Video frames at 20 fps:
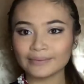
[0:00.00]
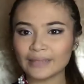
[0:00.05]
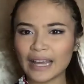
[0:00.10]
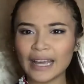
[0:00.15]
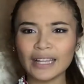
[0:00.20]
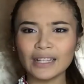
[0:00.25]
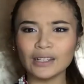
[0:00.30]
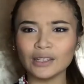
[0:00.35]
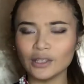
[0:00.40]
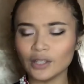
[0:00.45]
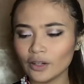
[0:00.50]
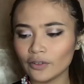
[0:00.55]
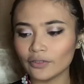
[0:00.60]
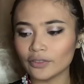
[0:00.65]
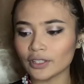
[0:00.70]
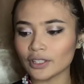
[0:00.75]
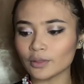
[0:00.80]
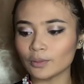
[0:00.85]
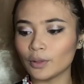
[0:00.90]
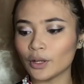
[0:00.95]
I love
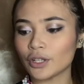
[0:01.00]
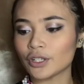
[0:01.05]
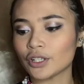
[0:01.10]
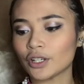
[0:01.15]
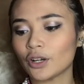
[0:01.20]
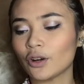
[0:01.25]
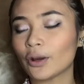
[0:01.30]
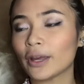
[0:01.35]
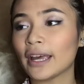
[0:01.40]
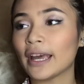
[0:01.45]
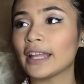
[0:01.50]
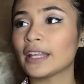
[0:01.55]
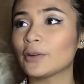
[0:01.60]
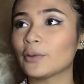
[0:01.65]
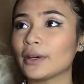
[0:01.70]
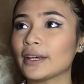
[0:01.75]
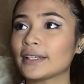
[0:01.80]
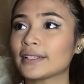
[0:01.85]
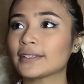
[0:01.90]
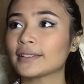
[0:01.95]
this blusher. Okay,
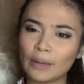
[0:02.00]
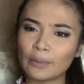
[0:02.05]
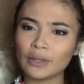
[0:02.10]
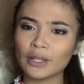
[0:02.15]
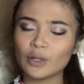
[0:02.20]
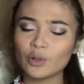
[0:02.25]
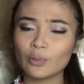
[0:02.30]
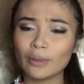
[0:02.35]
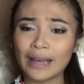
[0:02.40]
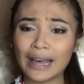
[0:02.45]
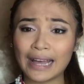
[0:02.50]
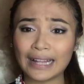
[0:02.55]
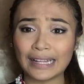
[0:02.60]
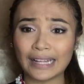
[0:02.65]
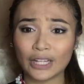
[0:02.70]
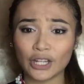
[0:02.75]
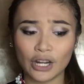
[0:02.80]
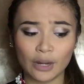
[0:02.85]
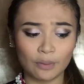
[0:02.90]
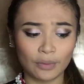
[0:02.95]
anyways, I'm gonna do my highlighter.